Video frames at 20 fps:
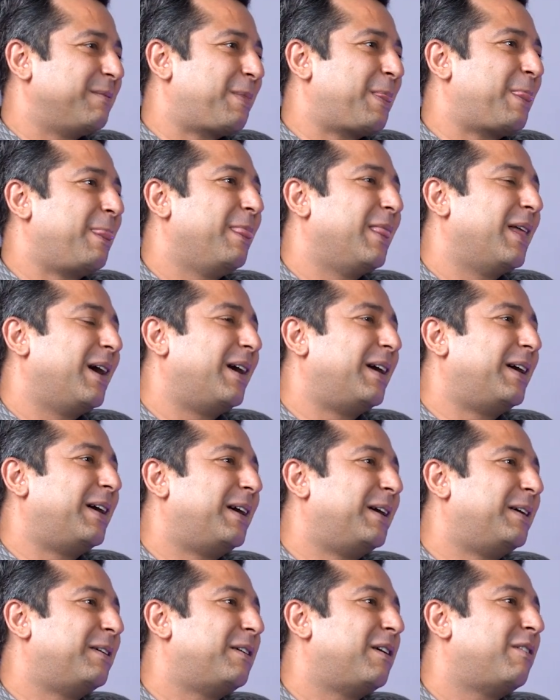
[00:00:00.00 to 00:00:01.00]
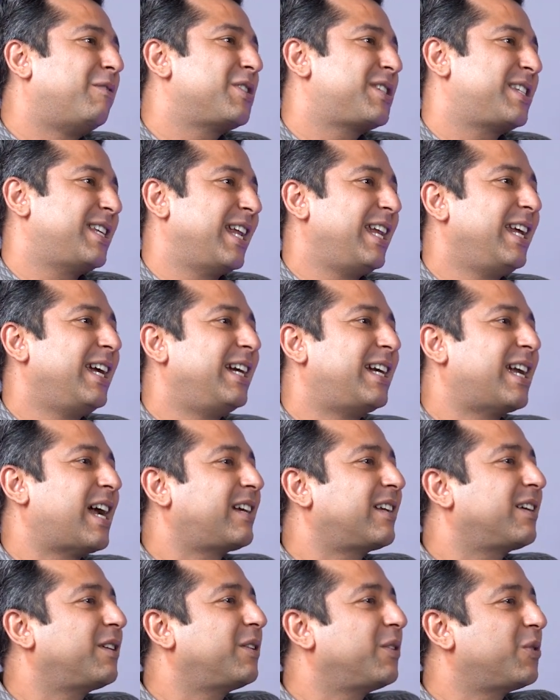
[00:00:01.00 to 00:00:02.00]
was selling it
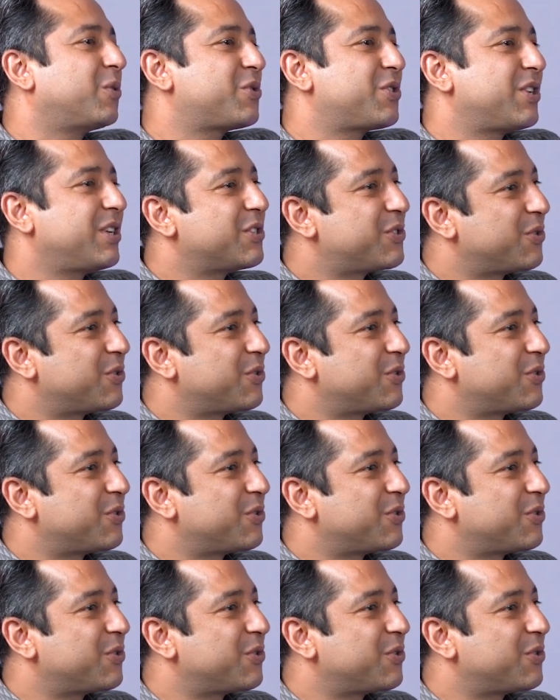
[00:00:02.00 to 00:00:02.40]
at a grocery